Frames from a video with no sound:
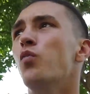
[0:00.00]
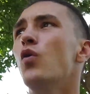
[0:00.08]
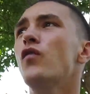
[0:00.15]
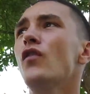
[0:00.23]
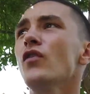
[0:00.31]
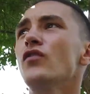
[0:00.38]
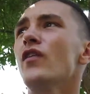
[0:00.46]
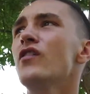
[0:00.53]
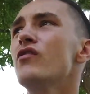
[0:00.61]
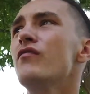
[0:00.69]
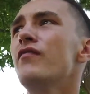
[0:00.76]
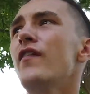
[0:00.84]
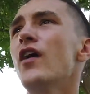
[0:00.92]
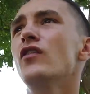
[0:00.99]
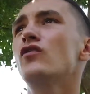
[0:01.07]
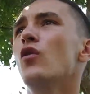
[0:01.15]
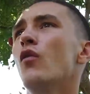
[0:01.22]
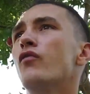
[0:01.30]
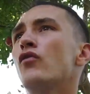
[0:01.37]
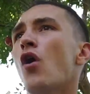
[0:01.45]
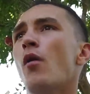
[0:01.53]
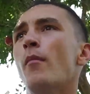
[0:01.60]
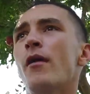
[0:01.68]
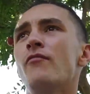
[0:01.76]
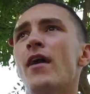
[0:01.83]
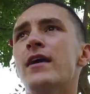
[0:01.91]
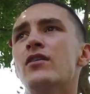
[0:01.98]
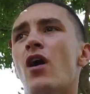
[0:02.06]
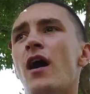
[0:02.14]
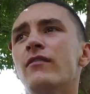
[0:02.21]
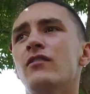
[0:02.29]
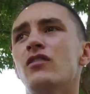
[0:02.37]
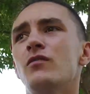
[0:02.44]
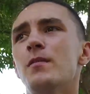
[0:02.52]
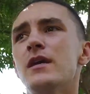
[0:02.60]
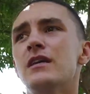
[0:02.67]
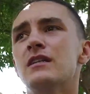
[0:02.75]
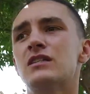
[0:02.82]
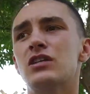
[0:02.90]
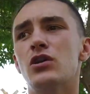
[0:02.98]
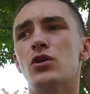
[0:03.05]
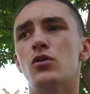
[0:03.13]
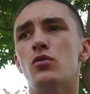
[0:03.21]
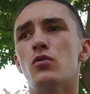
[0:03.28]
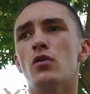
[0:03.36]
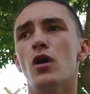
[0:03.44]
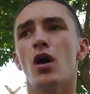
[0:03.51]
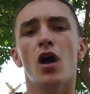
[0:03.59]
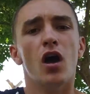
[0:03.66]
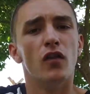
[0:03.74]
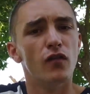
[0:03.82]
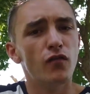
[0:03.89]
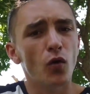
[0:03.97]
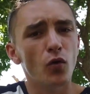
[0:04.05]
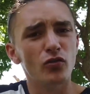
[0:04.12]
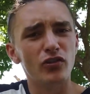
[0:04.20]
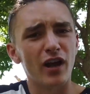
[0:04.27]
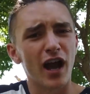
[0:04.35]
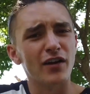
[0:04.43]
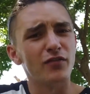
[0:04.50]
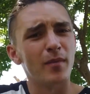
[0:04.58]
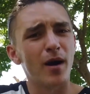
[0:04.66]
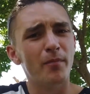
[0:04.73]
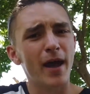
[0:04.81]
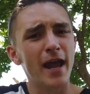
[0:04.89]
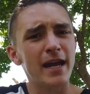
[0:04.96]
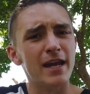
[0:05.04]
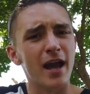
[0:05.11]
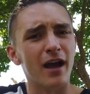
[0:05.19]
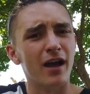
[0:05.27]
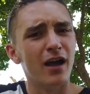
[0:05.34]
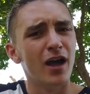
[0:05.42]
Wolf conservation first sort of got on my radar after speaking to the vulture guy from Albania,